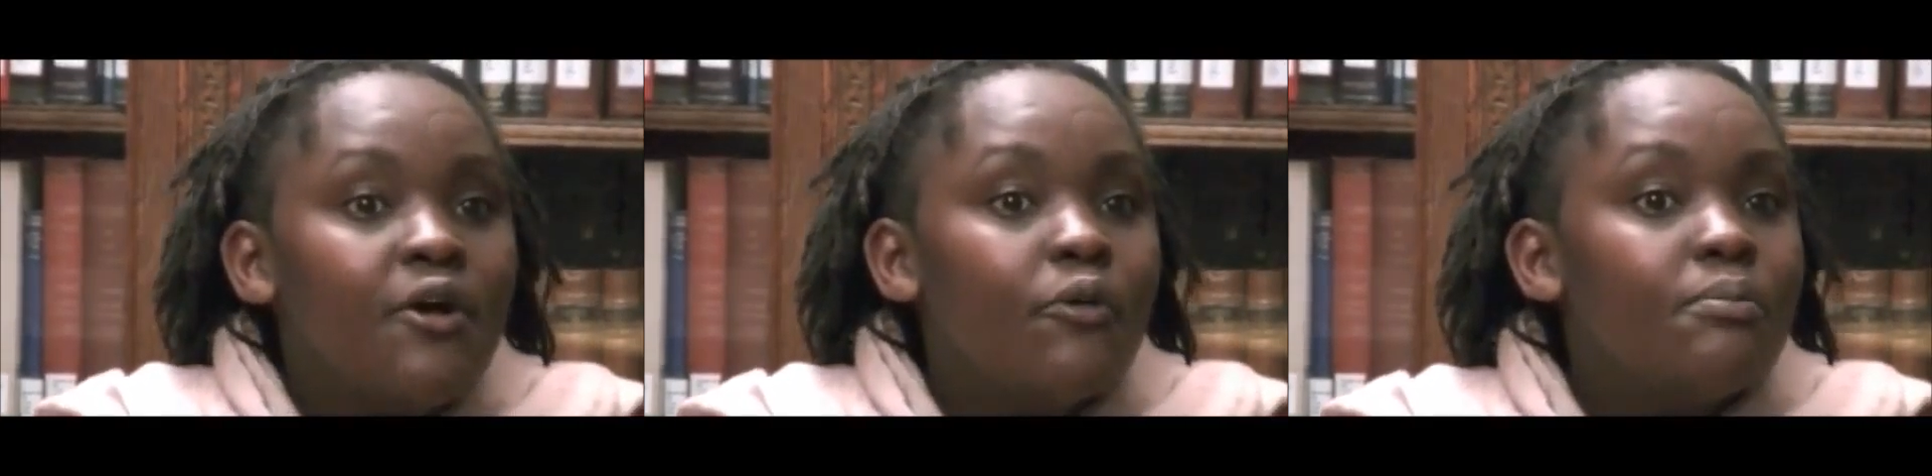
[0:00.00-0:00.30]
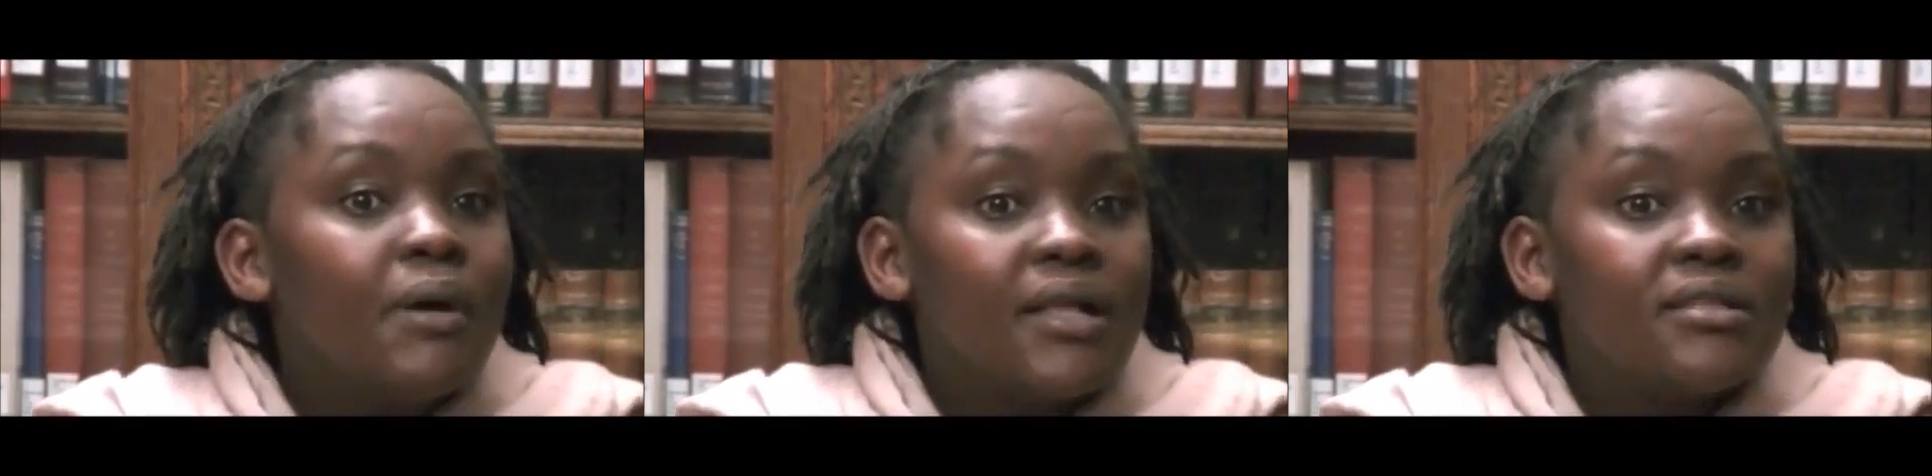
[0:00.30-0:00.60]
we
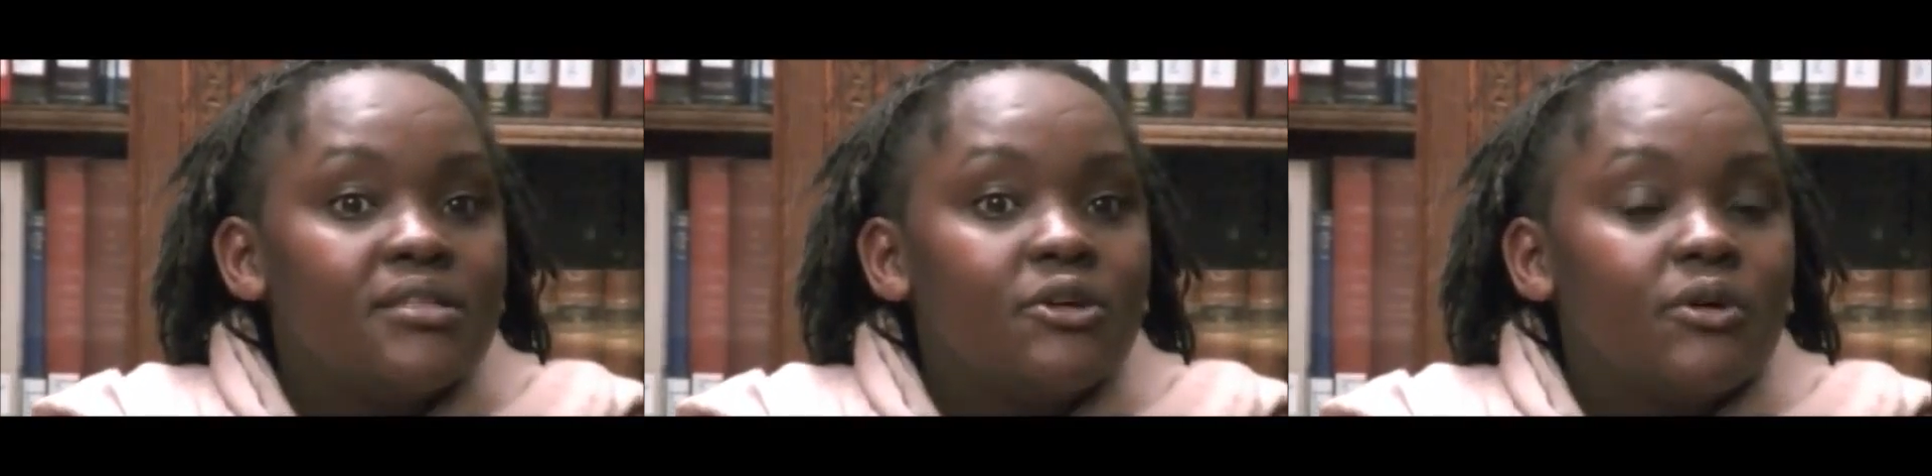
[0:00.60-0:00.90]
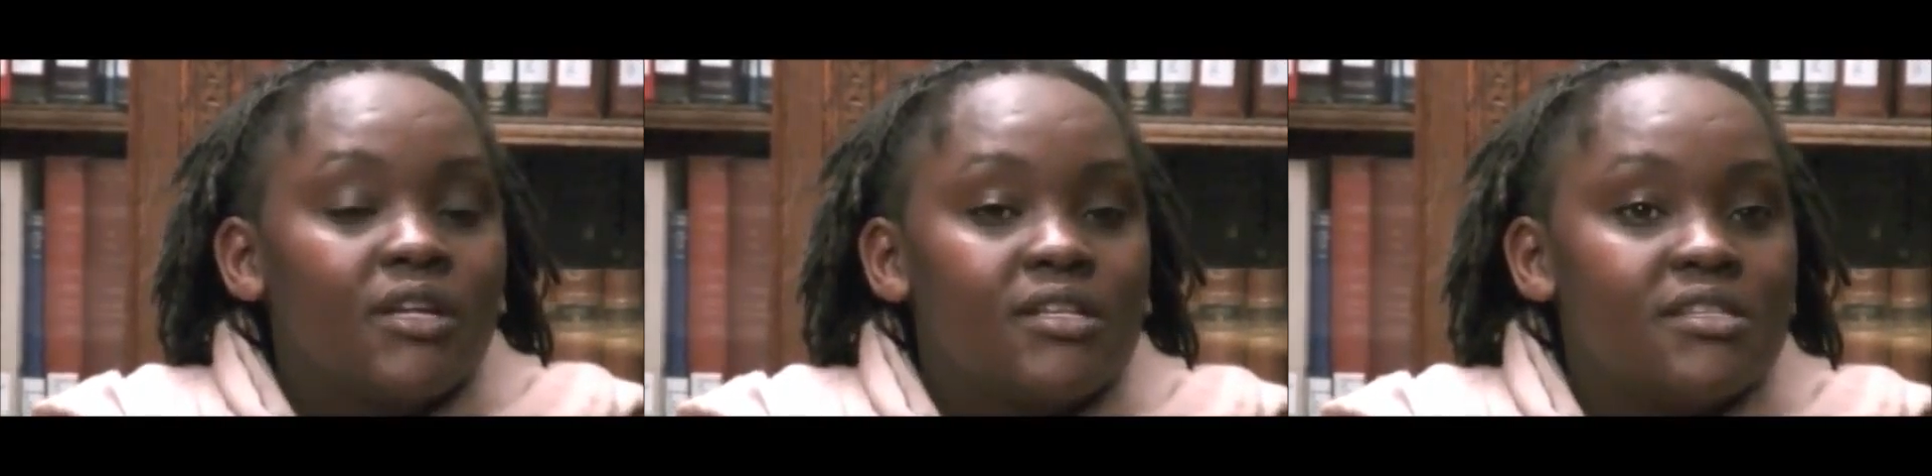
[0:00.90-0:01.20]
backed the
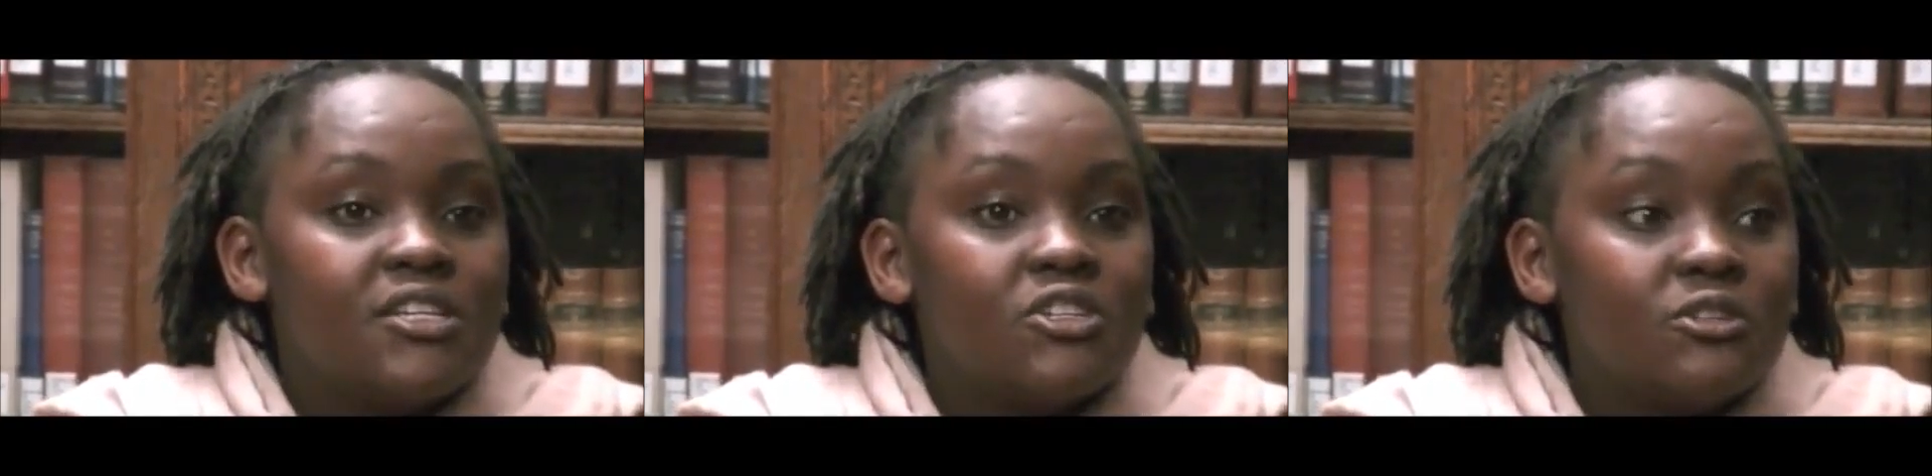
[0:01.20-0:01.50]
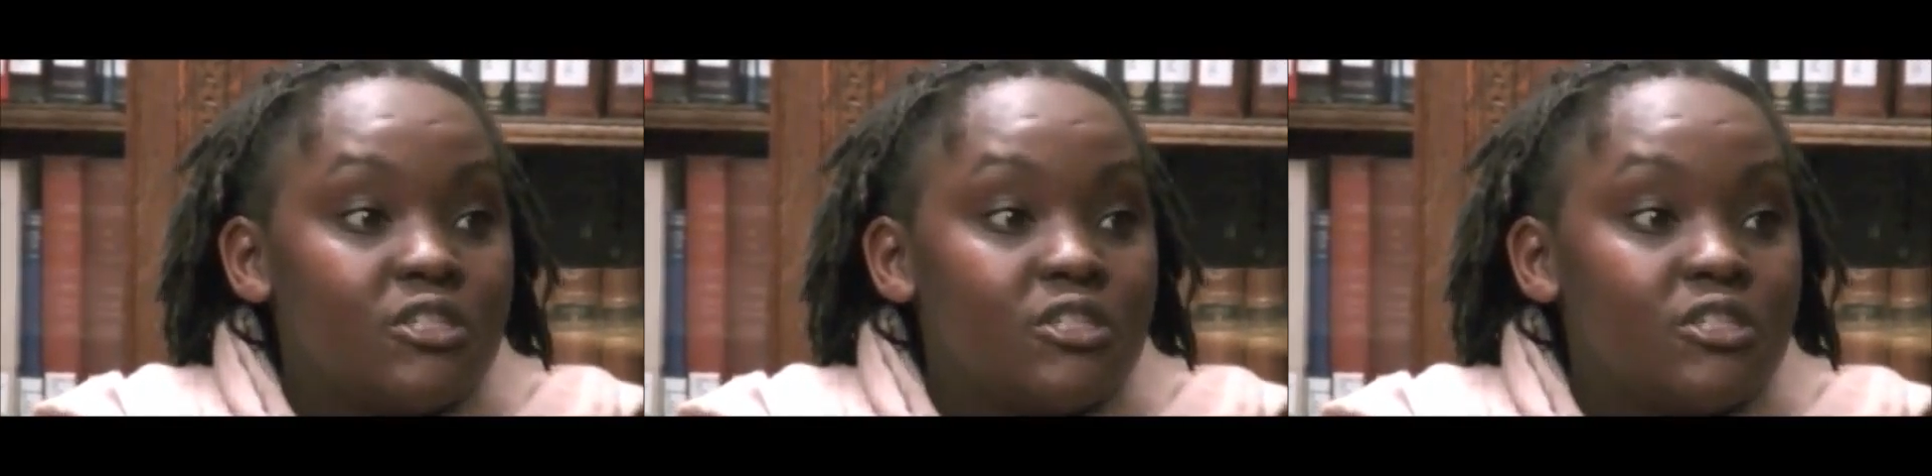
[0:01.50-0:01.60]
organization